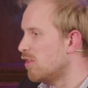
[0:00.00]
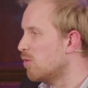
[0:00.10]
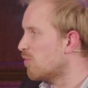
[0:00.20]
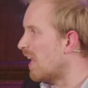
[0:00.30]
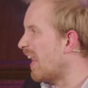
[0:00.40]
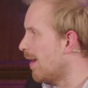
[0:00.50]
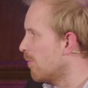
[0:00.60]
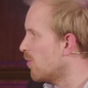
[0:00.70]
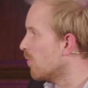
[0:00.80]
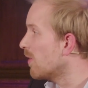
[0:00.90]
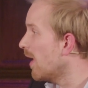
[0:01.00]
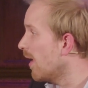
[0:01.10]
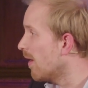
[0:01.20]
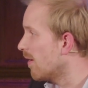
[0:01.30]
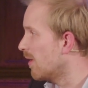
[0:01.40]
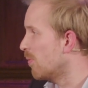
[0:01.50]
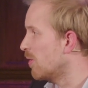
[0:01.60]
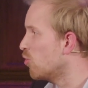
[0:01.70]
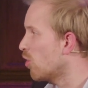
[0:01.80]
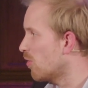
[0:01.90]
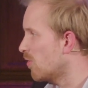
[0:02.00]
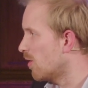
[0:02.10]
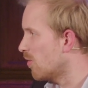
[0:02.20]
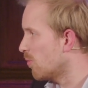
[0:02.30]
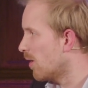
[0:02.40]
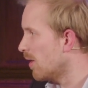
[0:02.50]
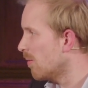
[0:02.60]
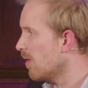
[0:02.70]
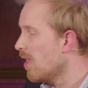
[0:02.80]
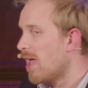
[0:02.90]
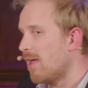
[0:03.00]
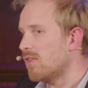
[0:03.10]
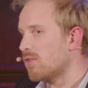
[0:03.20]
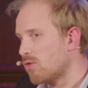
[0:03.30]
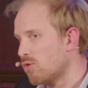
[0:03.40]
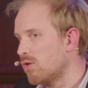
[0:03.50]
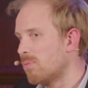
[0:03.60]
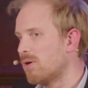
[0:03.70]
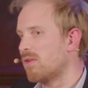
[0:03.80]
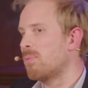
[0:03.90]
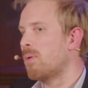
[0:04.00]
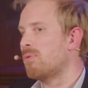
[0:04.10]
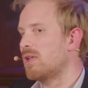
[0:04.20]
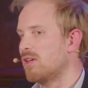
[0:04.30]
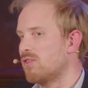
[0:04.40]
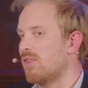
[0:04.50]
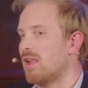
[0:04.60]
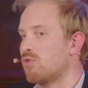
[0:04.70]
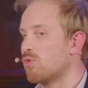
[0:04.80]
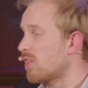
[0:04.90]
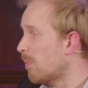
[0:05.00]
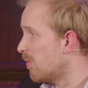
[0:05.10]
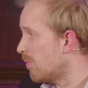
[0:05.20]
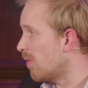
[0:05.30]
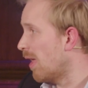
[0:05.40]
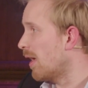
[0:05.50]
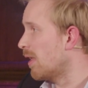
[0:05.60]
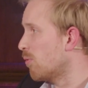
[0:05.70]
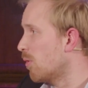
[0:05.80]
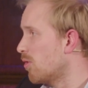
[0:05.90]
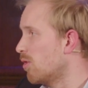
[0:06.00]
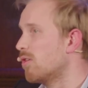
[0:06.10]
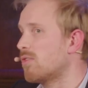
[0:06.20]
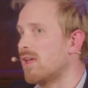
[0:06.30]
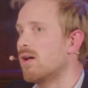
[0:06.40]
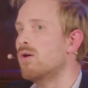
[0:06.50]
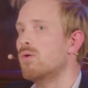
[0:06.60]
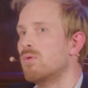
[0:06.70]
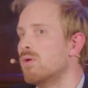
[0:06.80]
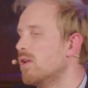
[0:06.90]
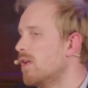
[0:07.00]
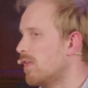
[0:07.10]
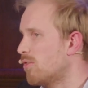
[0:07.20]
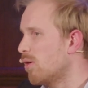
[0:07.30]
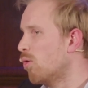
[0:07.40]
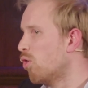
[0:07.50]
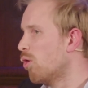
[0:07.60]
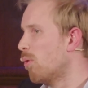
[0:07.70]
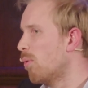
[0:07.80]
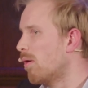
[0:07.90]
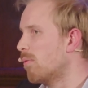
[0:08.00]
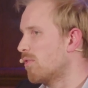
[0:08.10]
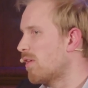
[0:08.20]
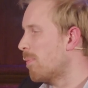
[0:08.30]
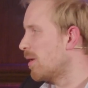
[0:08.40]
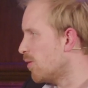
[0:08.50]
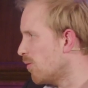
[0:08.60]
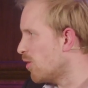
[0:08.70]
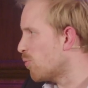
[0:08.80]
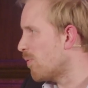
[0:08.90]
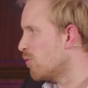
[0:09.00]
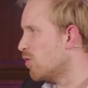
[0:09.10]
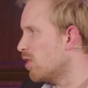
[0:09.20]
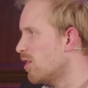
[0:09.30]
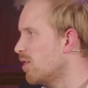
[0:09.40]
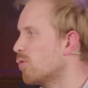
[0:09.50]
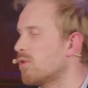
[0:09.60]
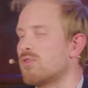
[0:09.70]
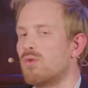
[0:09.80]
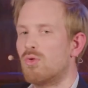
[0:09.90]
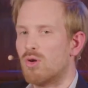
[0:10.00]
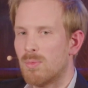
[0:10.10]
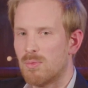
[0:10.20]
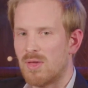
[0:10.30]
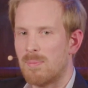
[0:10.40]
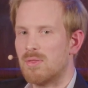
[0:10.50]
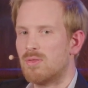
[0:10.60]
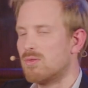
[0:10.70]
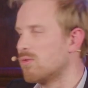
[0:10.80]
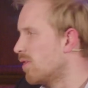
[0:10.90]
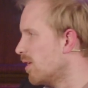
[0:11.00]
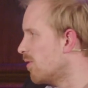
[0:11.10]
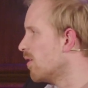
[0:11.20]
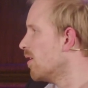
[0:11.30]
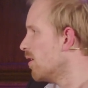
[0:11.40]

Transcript: use the language of care and of injustice, right? And there's a certain part of the population that is receptive to that kind of question. You say, oh, it's so horrible what's happening to these refugees, or it's so horrible what's happening to these